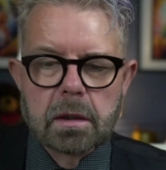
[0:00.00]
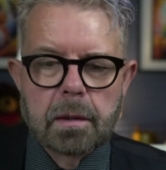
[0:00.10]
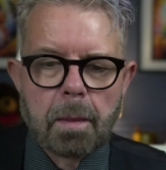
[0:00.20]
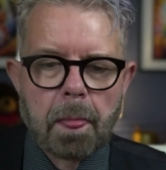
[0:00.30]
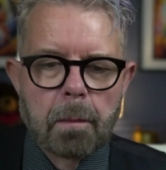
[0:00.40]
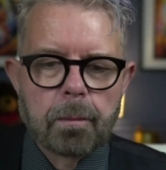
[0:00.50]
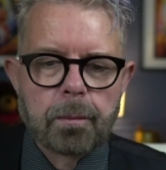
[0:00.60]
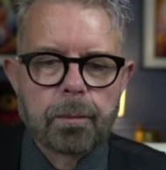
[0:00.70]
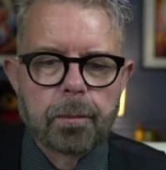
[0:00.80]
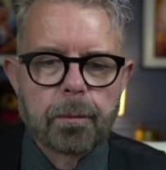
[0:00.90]

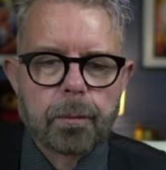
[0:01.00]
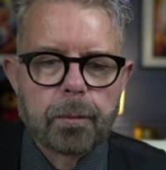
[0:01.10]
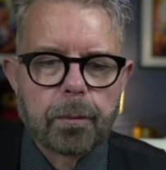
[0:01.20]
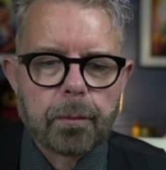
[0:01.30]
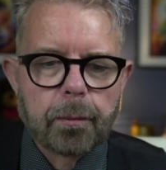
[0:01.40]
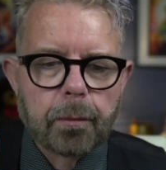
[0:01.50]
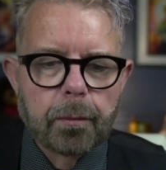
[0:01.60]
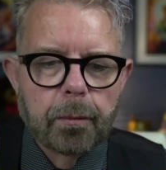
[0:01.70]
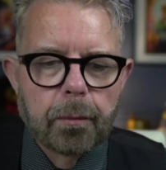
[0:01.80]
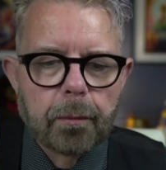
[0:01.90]
Nothing is said.